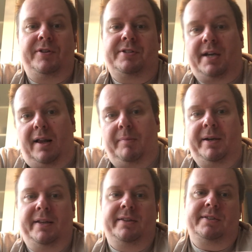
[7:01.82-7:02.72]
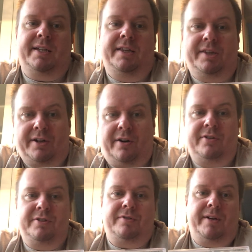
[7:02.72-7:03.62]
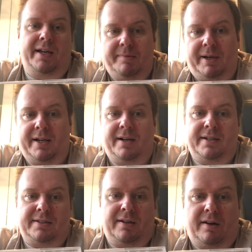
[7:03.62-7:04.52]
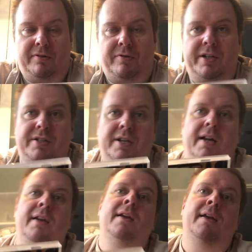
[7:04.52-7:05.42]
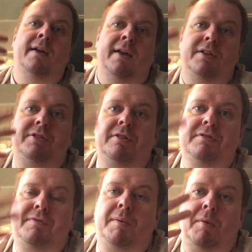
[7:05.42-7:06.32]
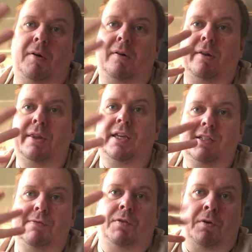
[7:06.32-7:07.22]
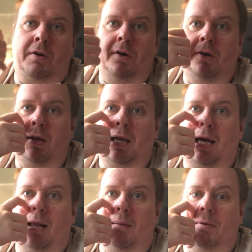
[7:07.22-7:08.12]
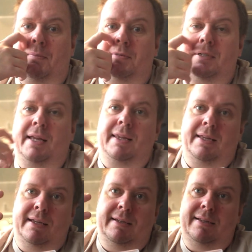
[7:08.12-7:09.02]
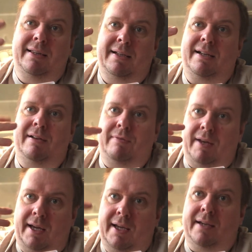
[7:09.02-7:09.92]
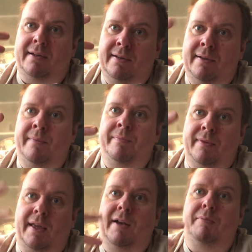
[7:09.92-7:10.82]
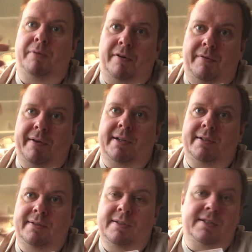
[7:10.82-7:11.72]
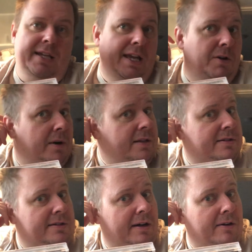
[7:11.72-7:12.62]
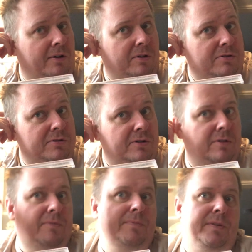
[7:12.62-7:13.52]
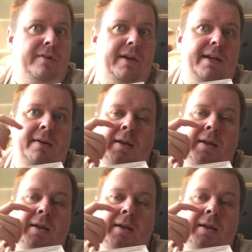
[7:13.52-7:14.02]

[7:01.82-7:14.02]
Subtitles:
The Skull Beneath the Skin, The Conjuring, In My Darkest Hour, Lucretia. Songs from all these four early albums, and they're kind of like in a perfect sequence also. You get,